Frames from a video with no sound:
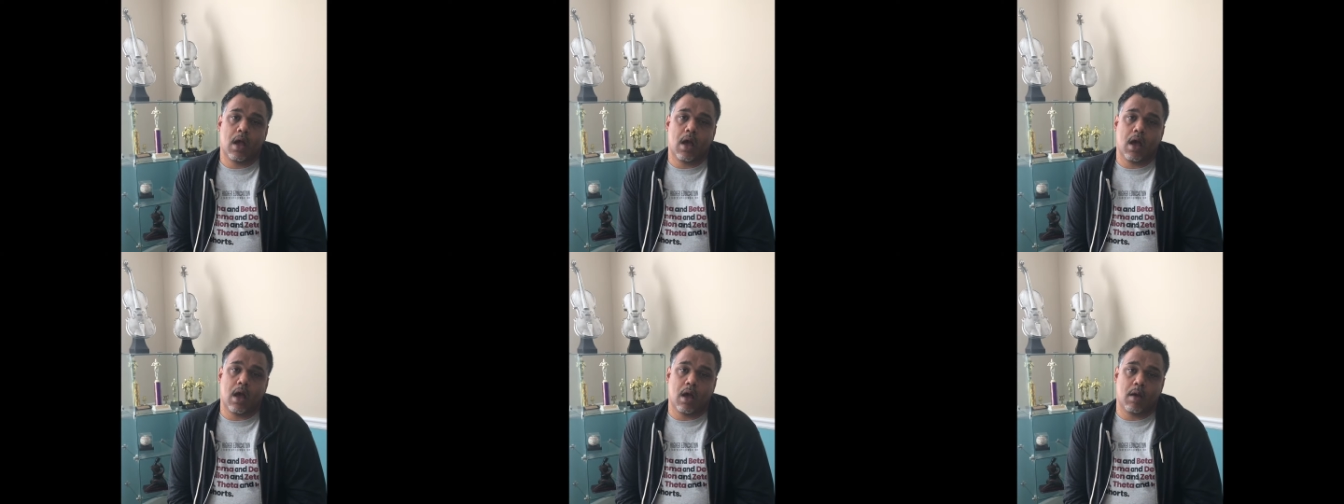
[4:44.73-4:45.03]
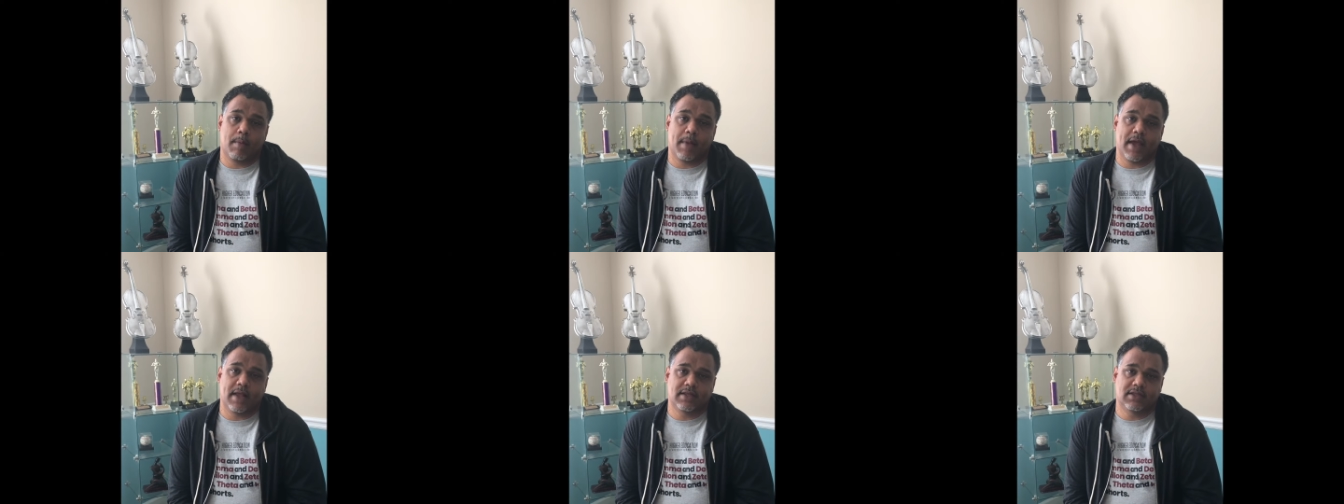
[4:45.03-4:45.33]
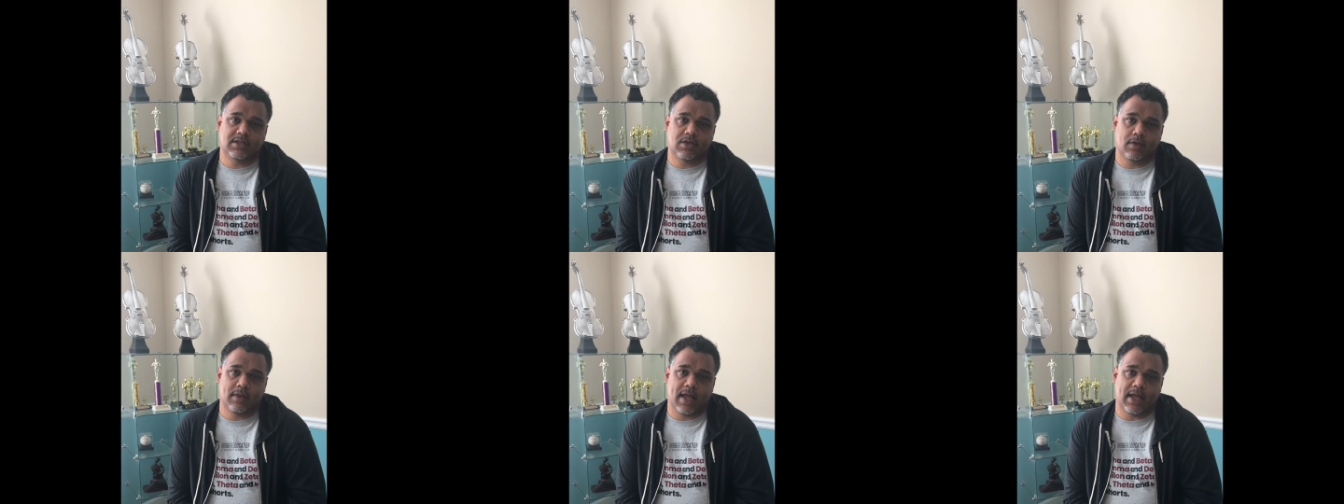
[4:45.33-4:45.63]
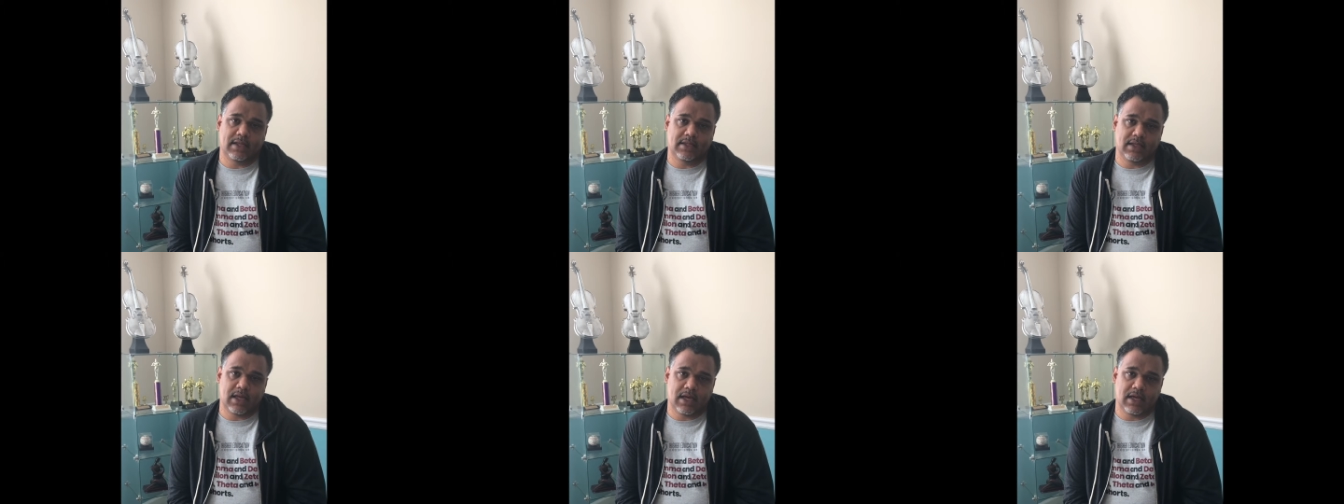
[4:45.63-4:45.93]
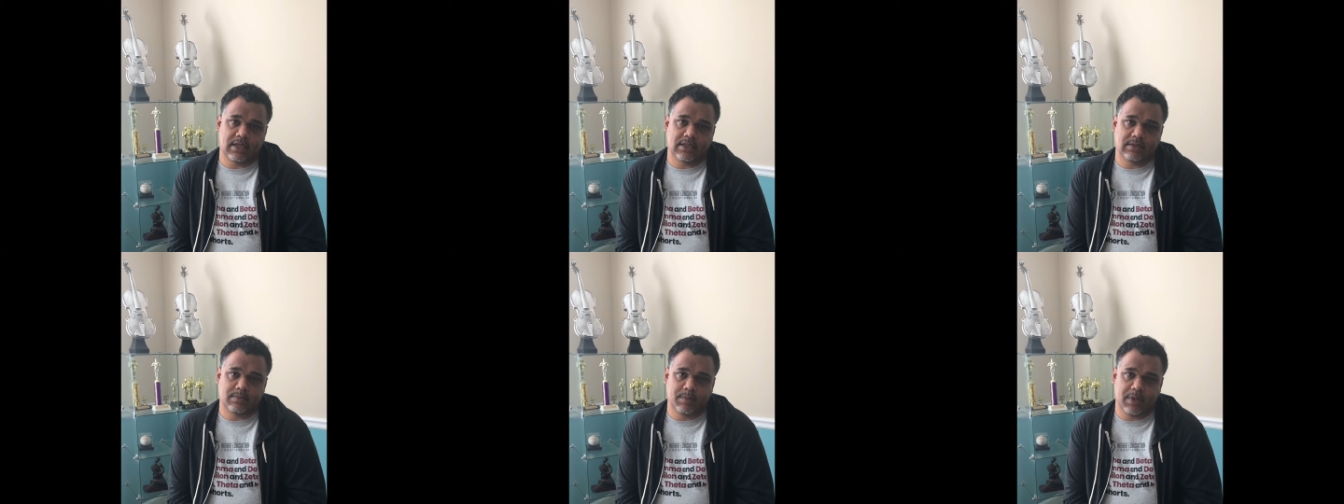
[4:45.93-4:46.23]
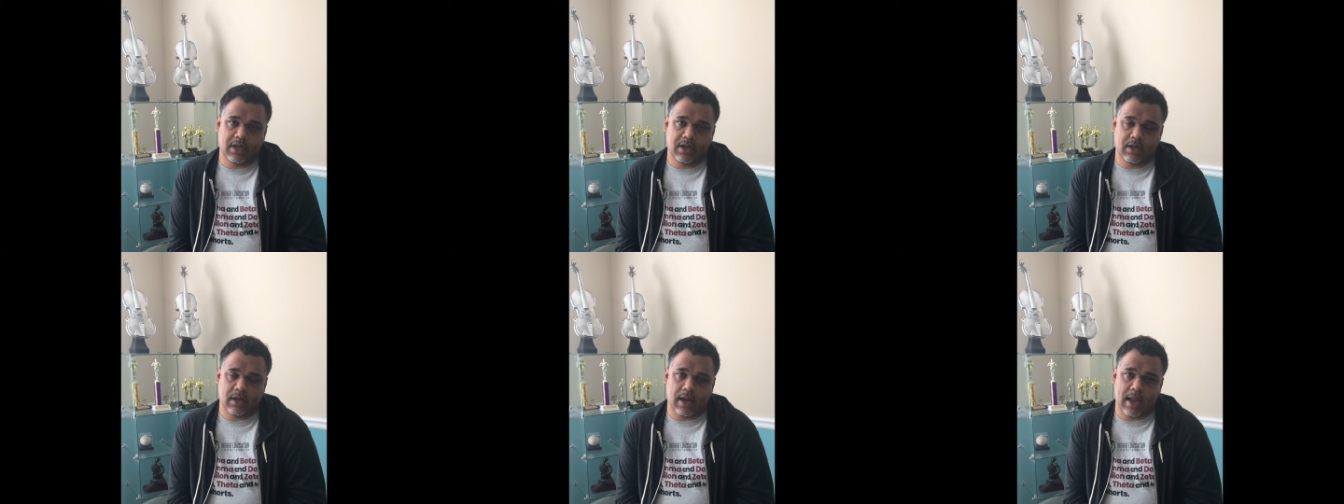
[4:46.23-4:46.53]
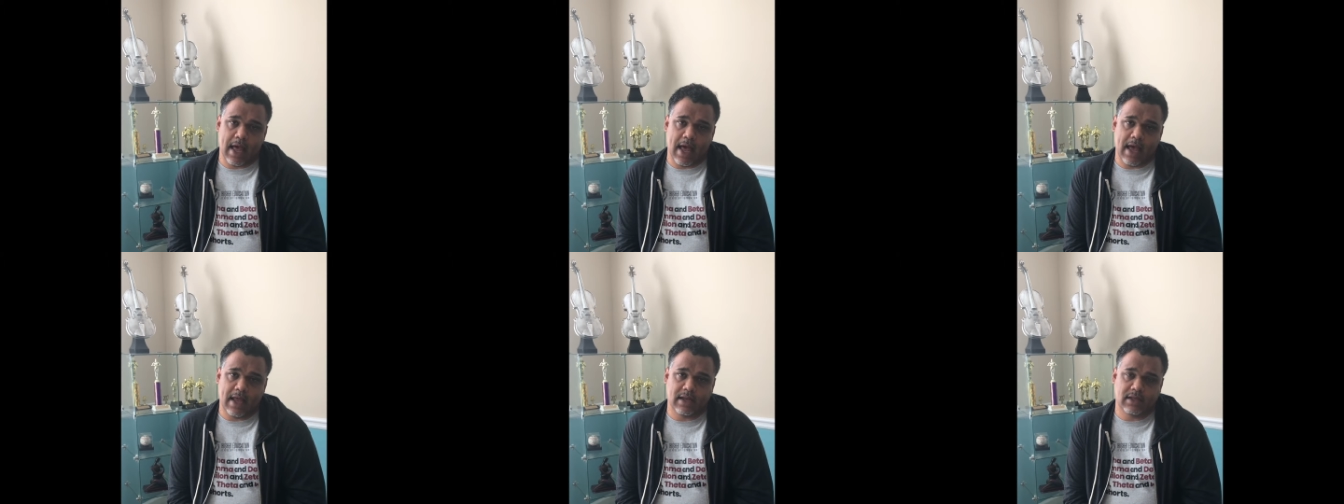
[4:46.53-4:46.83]
Um, and so that does mean a
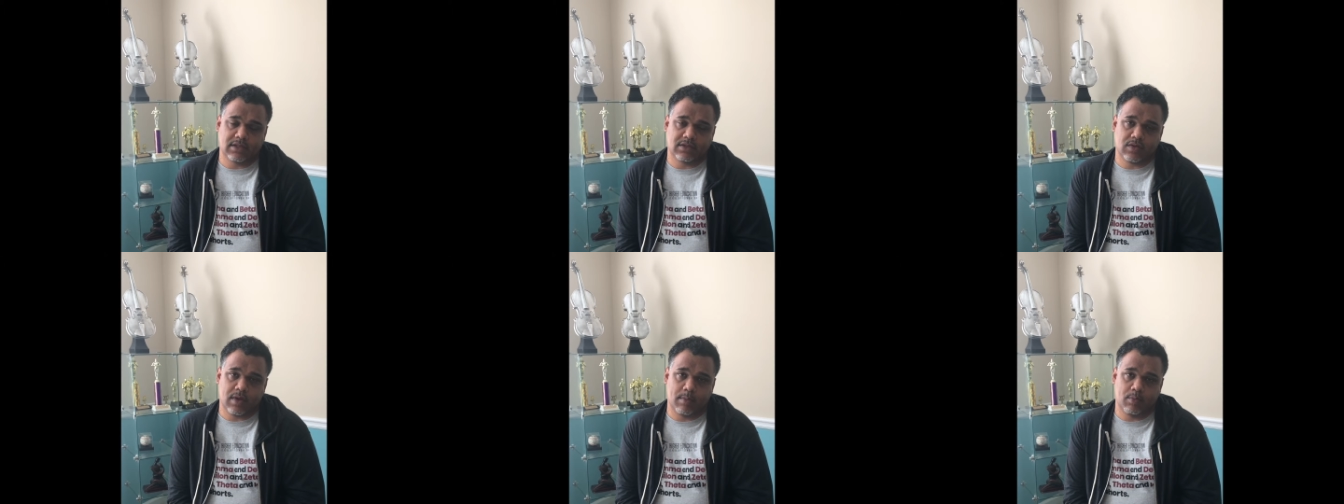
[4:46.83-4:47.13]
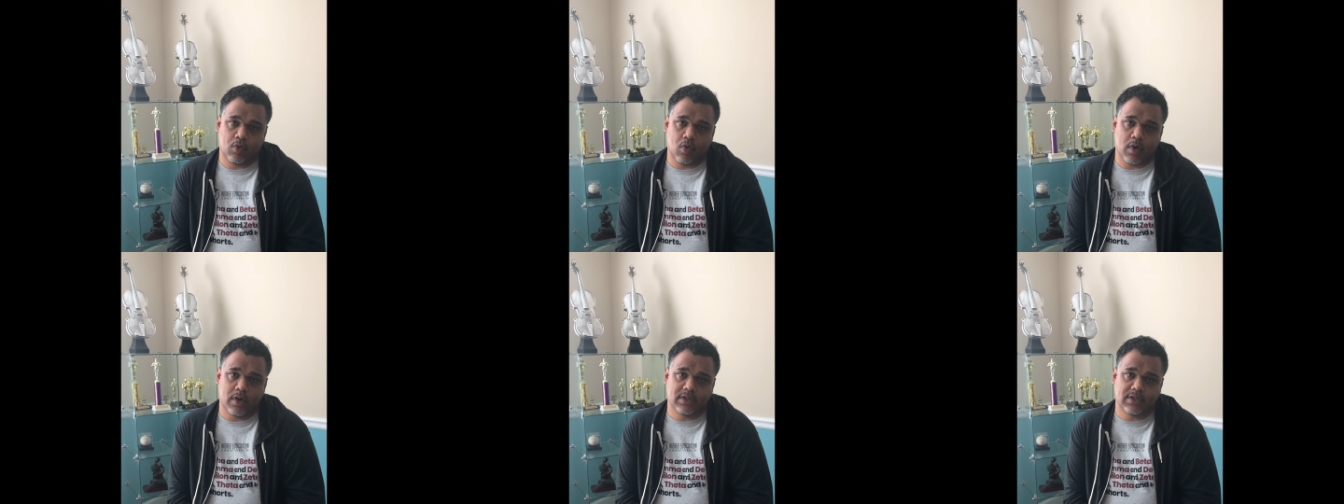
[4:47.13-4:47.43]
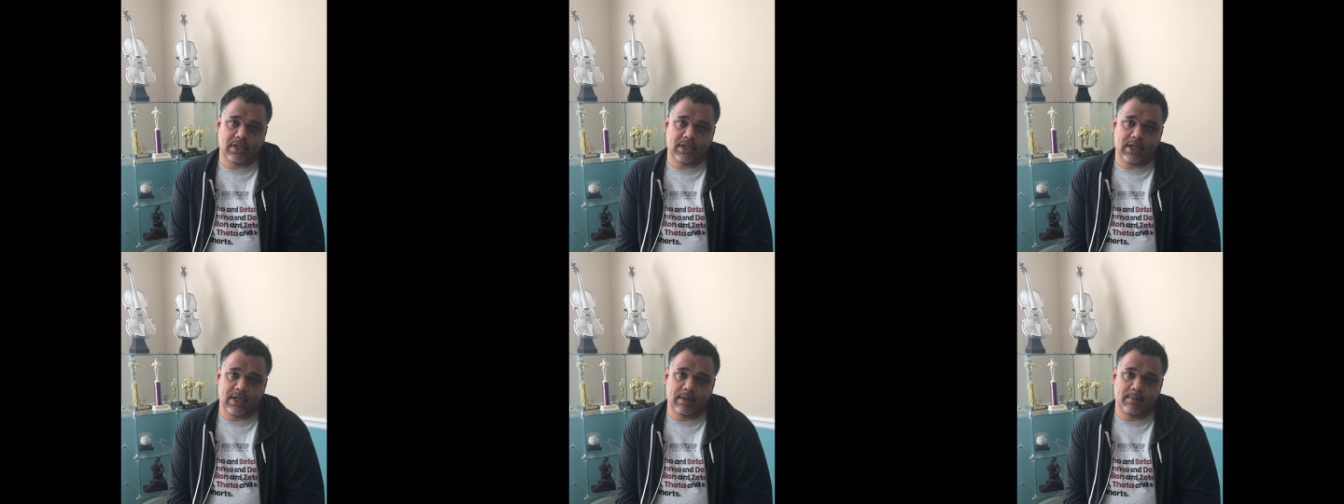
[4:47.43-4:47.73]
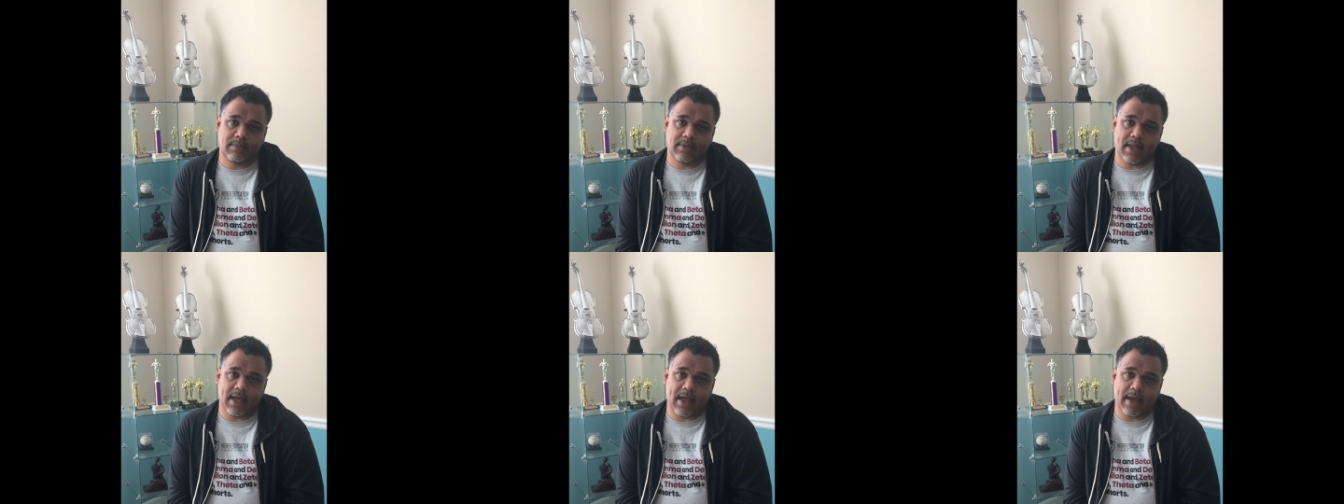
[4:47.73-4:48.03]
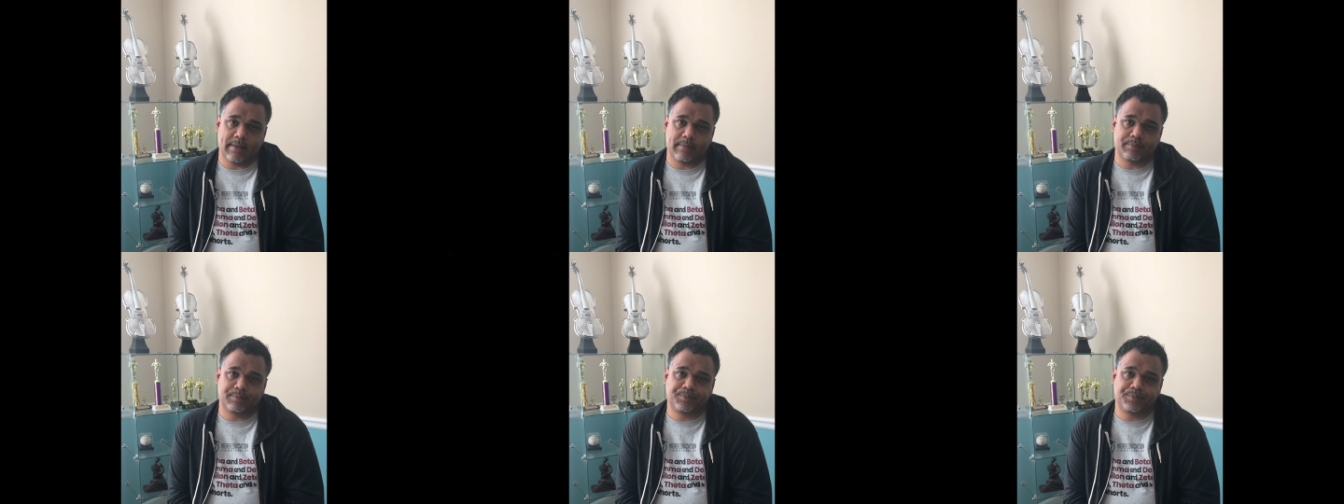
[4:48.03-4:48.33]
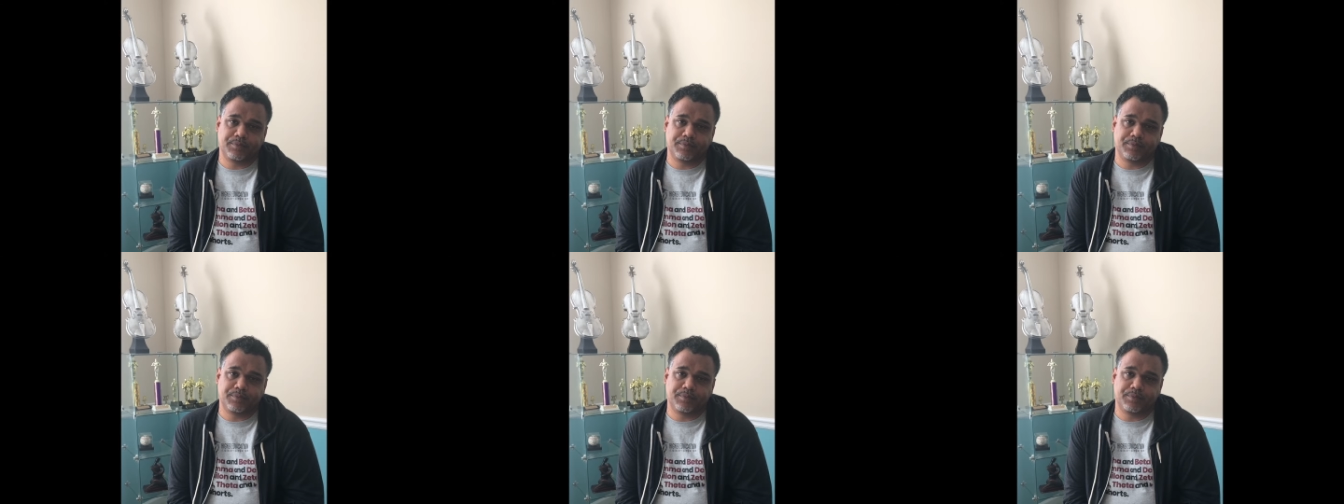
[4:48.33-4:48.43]
lot, and so I'm going to keep that.